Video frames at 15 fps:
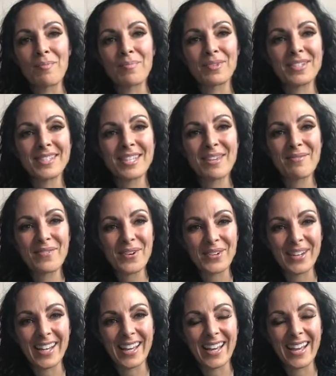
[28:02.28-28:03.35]
Please keep
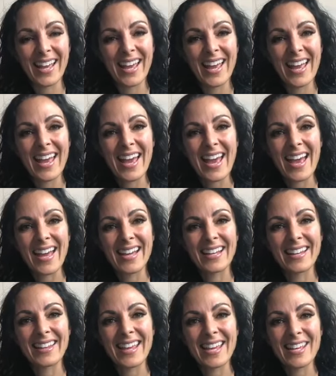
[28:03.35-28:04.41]
voting,
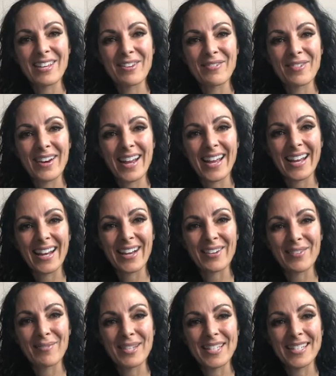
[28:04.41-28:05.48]
and thank you for hanging out
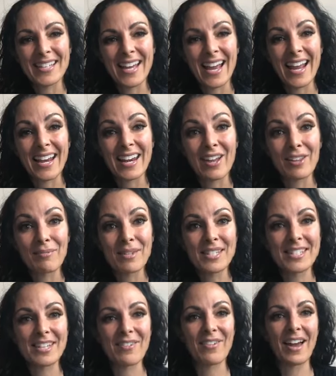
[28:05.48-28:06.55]
with me tonight. Now let me
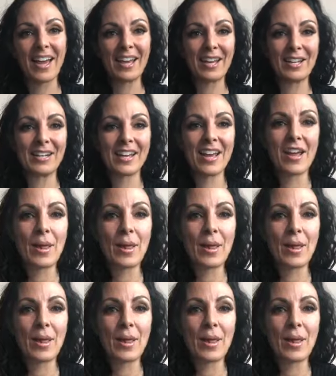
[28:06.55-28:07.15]
see if I can